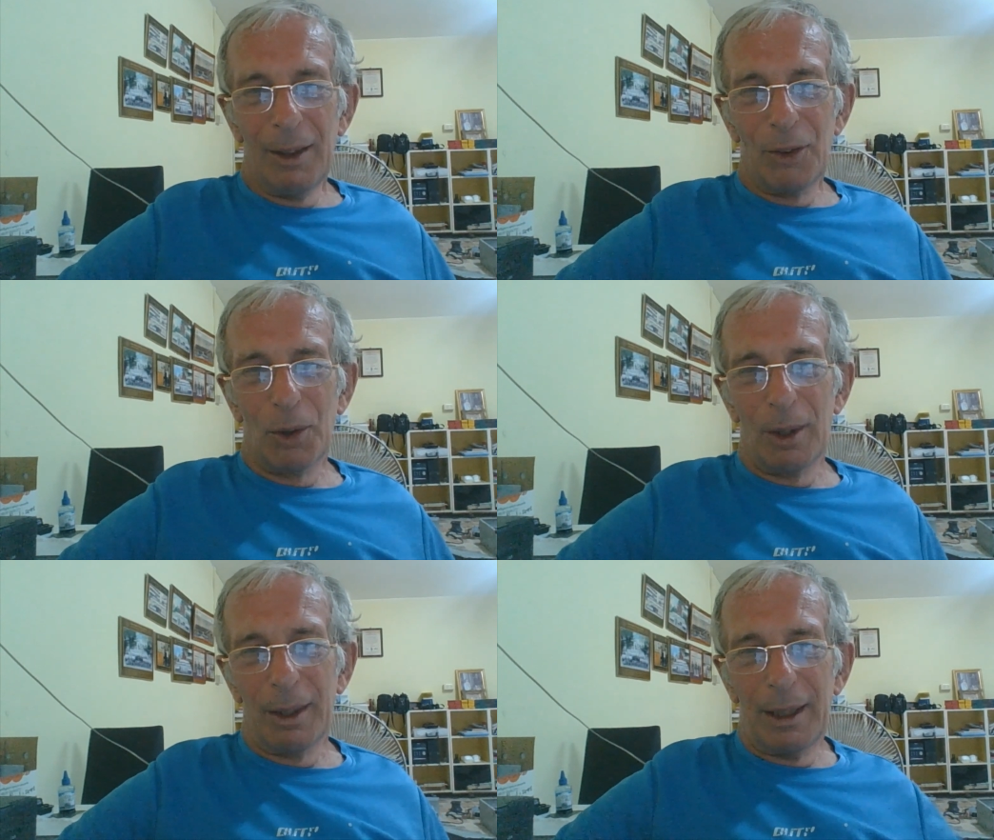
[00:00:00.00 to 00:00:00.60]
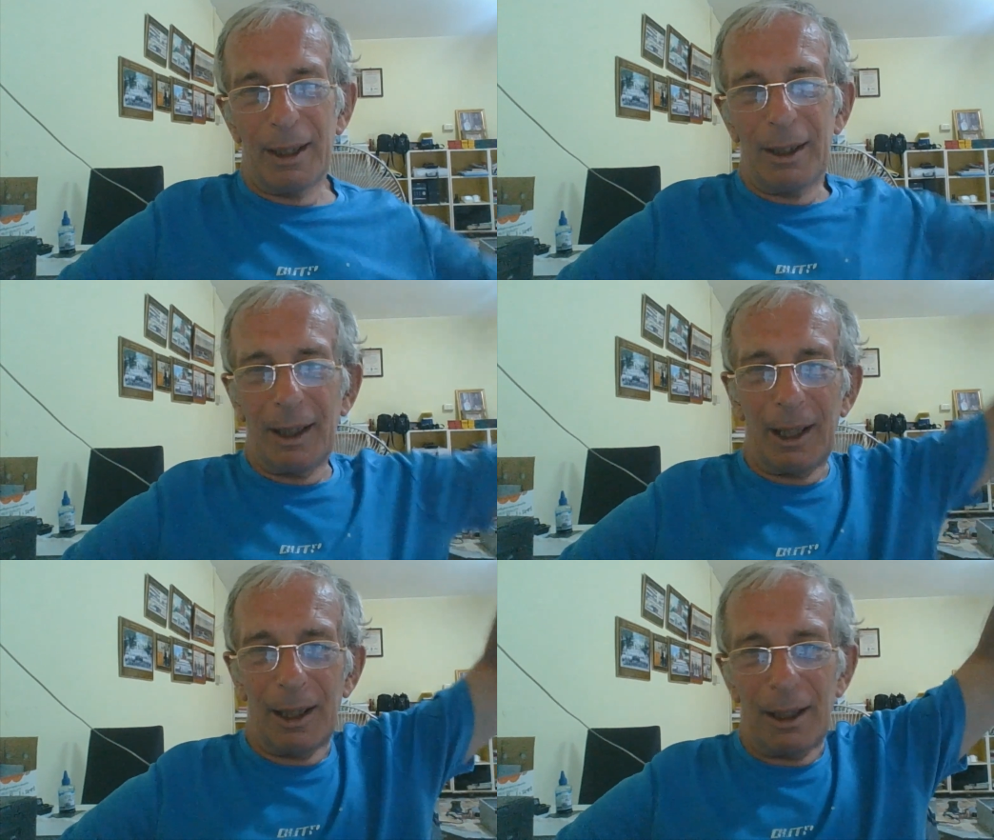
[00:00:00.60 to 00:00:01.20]
So
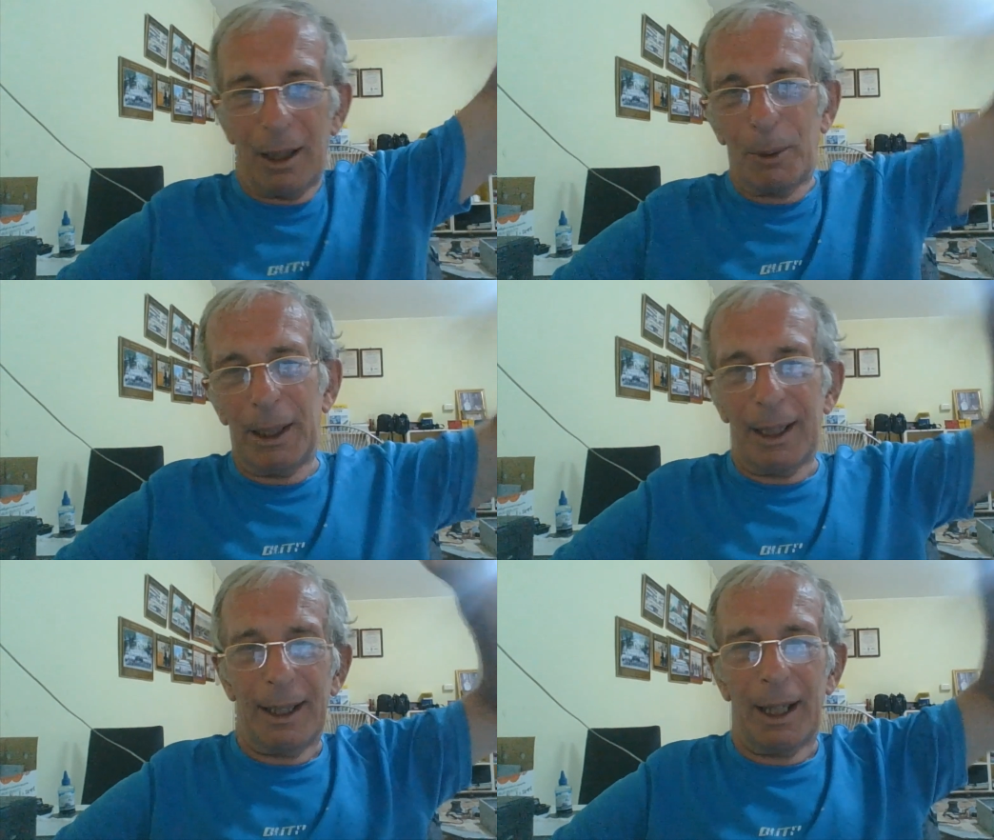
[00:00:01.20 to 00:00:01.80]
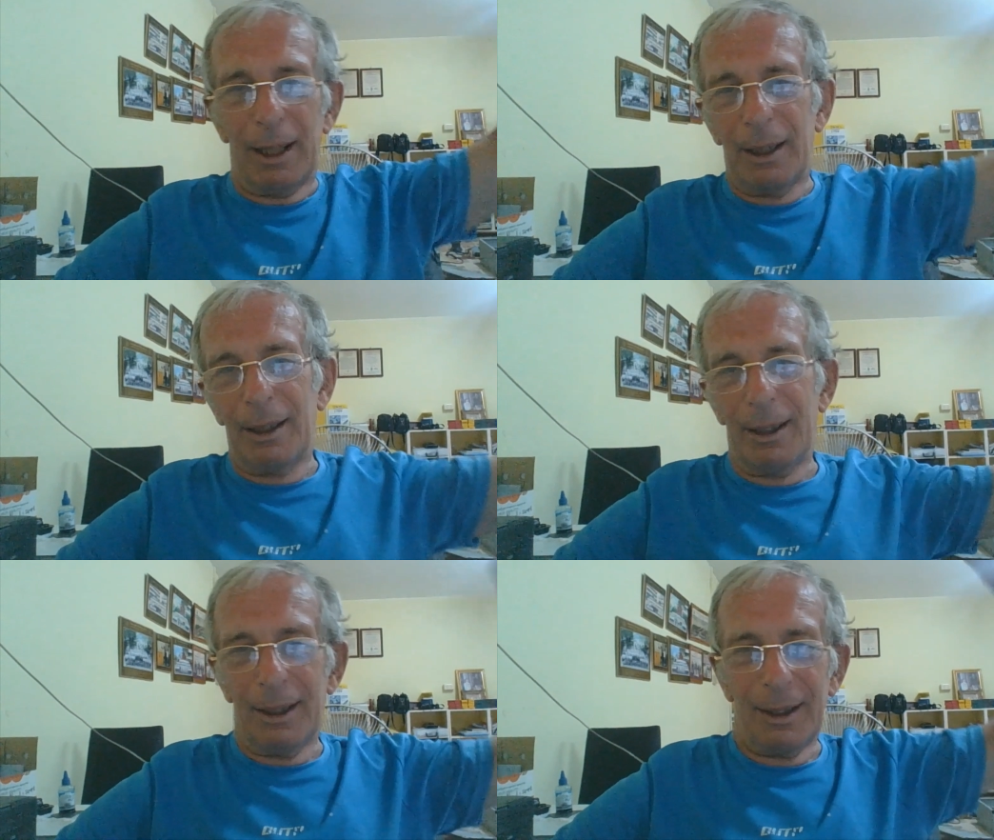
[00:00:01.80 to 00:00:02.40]
I went like that,
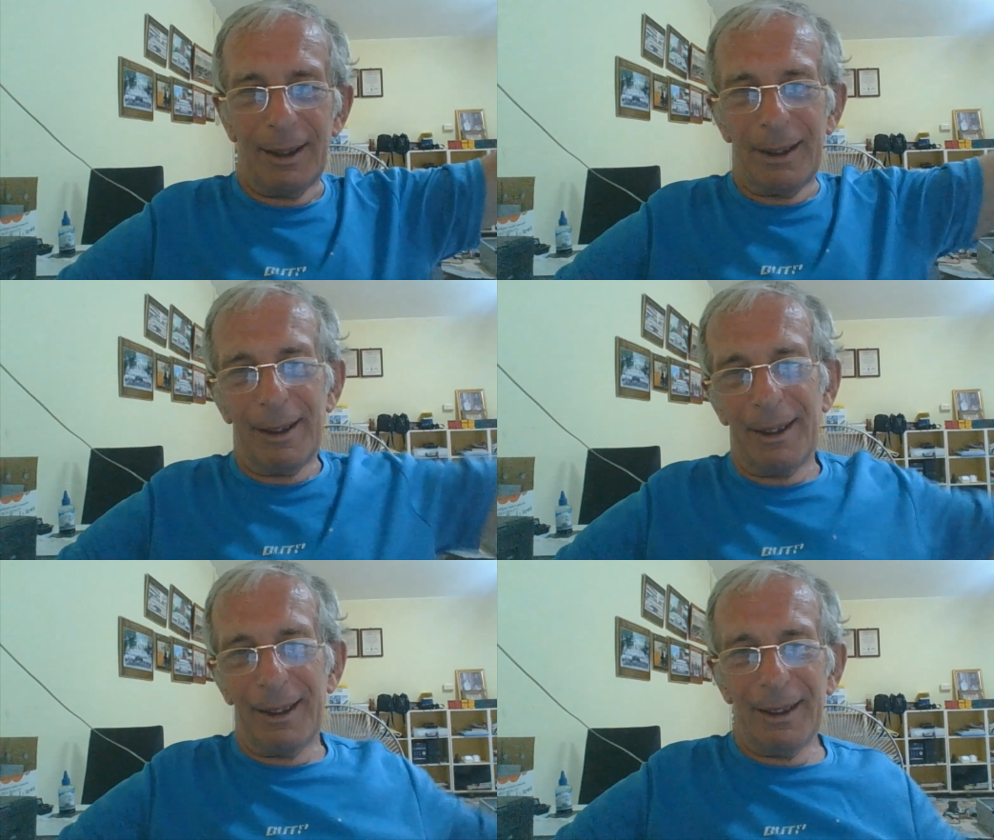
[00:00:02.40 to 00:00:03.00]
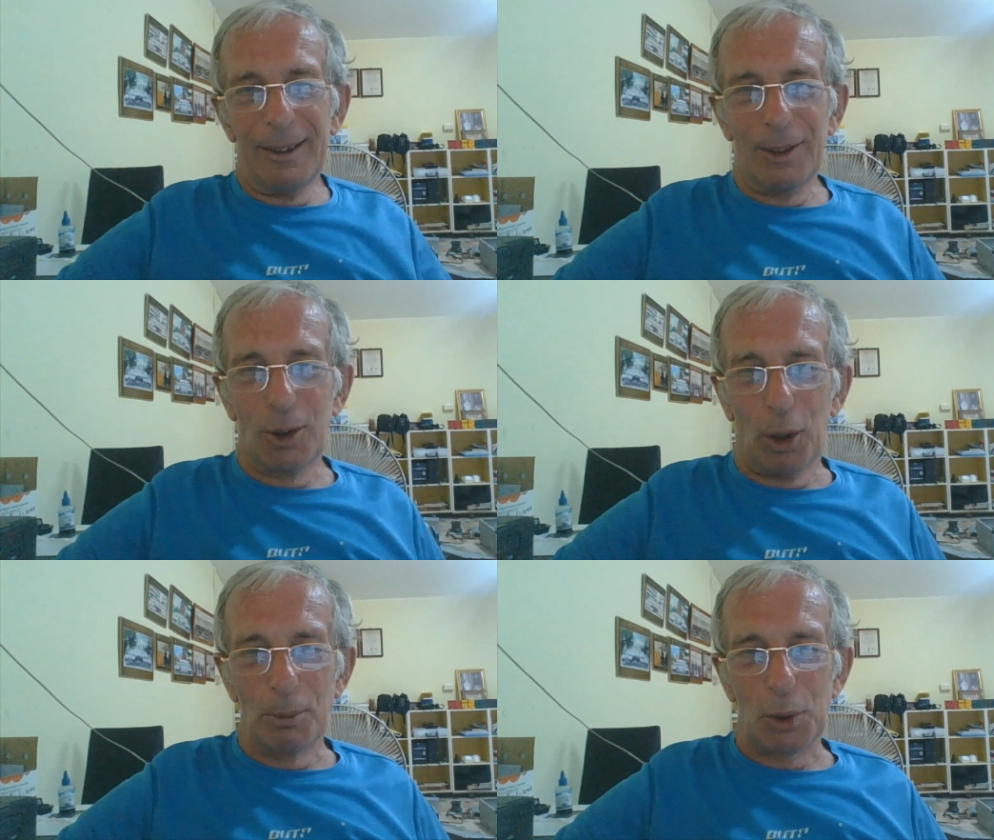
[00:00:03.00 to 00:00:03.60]
and
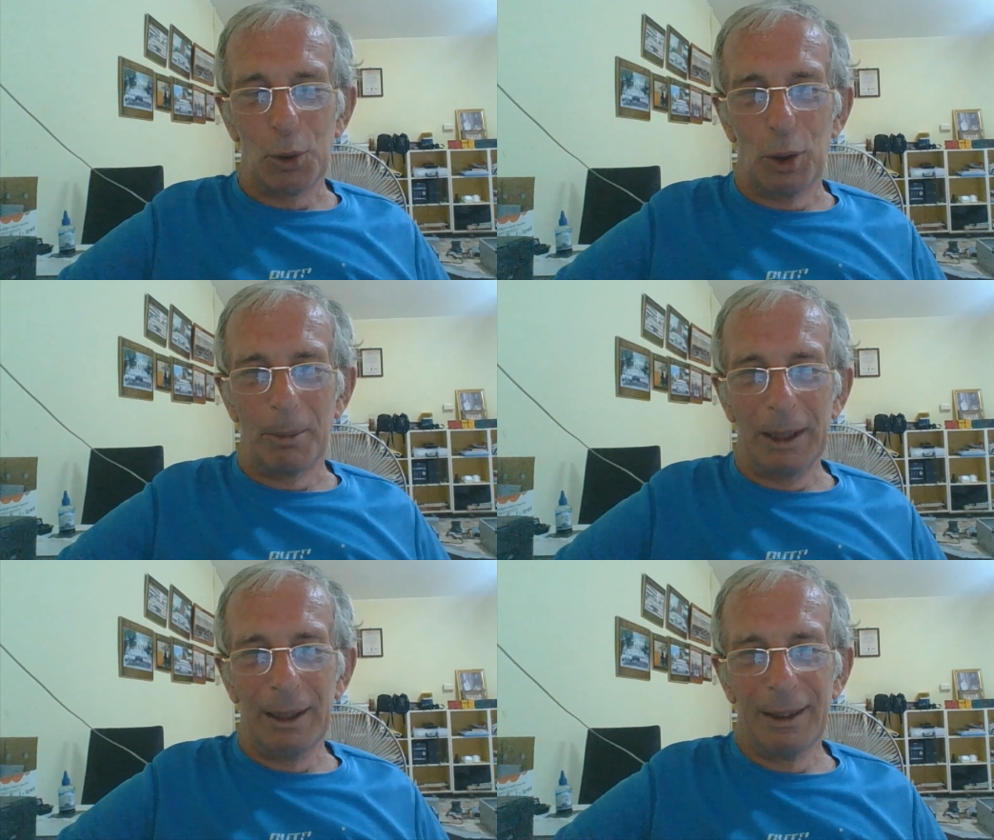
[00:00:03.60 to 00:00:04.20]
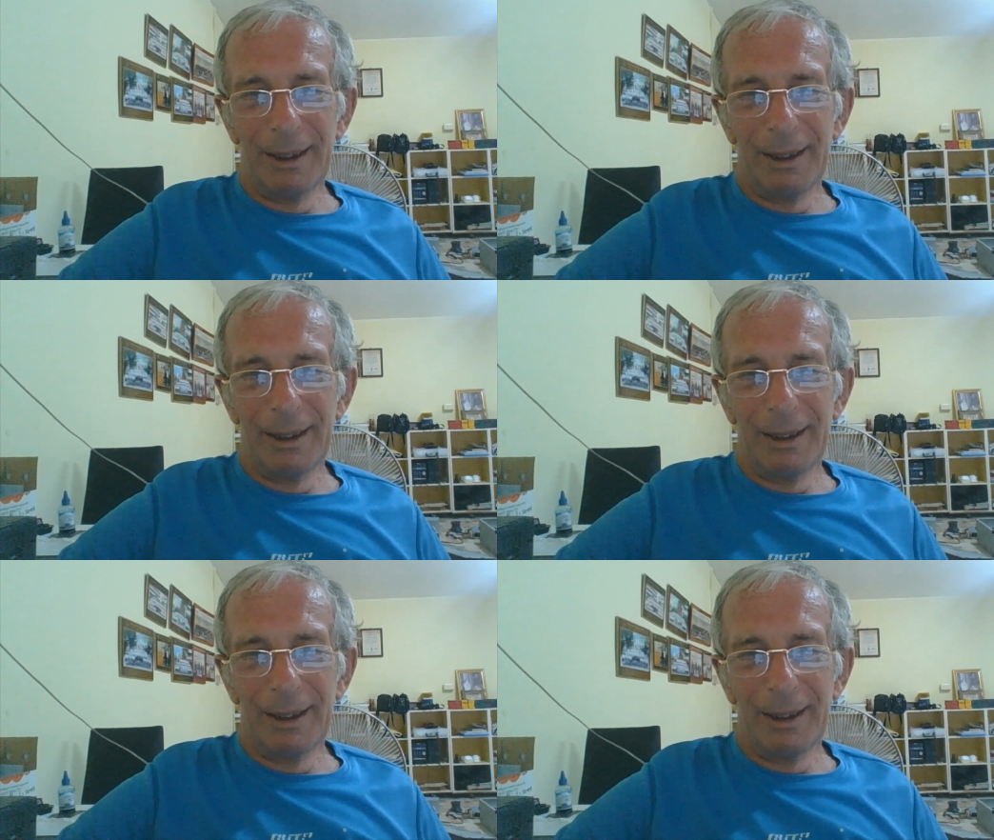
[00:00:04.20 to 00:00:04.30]
Tom saw me.